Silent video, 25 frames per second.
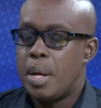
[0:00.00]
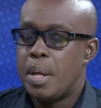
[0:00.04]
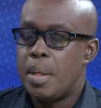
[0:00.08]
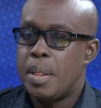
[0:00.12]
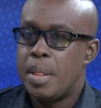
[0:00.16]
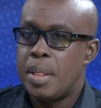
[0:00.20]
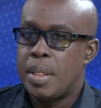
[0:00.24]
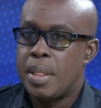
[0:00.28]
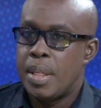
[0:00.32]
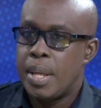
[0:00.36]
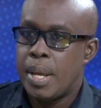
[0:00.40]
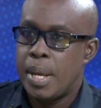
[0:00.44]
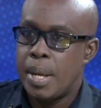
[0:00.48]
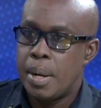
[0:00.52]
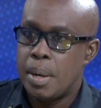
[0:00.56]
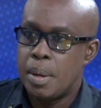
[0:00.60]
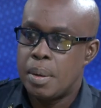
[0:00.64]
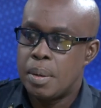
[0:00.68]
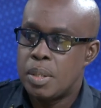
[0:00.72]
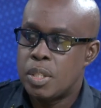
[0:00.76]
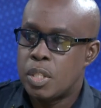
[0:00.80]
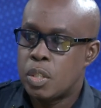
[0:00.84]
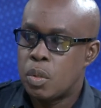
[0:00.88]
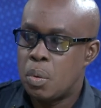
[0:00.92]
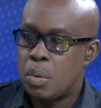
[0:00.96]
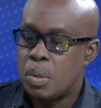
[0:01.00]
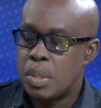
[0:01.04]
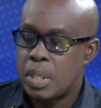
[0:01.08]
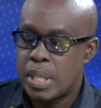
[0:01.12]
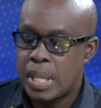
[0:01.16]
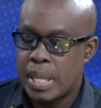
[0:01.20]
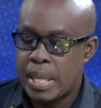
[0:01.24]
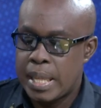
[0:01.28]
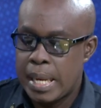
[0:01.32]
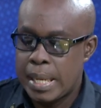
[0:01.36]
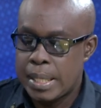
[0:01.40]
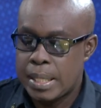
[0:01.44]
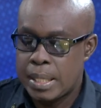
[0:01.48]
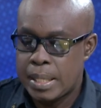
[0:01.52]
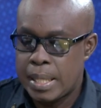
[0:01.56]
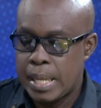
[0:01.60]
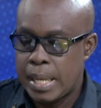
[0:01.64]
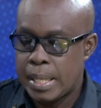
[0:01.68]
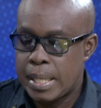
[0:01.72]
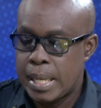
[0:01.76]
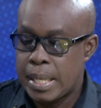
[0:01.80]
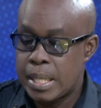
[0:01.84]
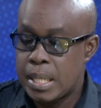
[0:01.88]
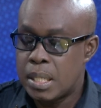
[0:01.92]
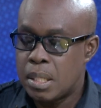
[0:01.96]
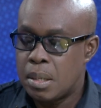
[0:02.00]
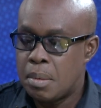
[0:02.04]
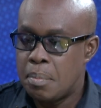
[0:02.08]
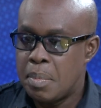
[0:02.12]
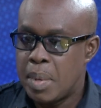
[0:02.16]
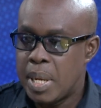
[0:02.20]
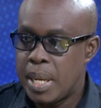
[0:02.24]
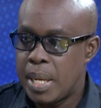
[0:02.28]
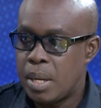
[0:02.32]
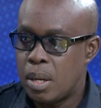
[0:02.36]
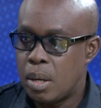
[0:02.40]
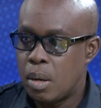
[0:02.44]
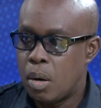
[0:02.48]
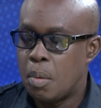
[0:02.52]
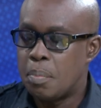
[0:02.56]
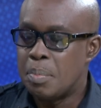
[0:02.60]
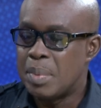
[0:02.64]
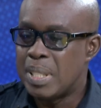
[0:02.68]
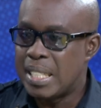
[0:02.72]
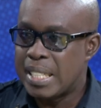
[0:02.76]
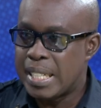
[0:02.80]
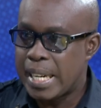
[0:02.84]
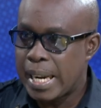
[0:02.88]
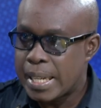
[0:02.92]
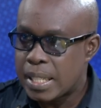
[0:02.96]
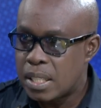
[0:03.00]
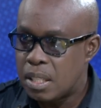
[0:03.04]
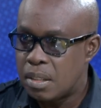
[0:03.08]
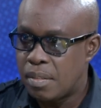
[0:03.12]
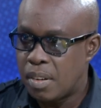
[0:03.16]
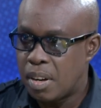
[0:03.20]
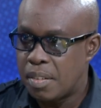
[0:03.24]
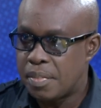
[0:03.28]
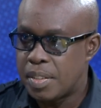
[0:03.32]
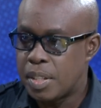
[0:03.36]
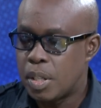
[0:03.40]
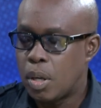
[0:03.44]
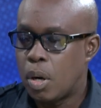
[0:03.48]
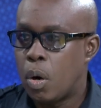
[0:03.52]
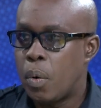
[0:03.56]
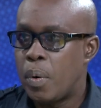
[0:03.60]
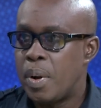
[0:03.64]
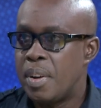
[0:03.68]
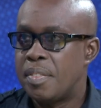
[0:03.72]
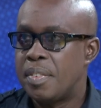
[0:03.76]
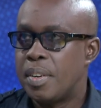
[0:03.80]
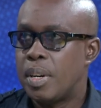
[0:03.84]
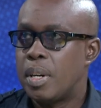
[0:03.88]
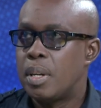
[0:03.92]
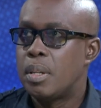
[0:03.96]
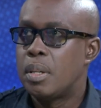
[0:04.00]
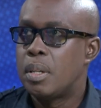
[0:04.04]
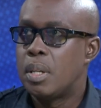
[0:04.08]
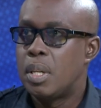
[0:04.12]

They, so that, that, that is the main objective of it. However,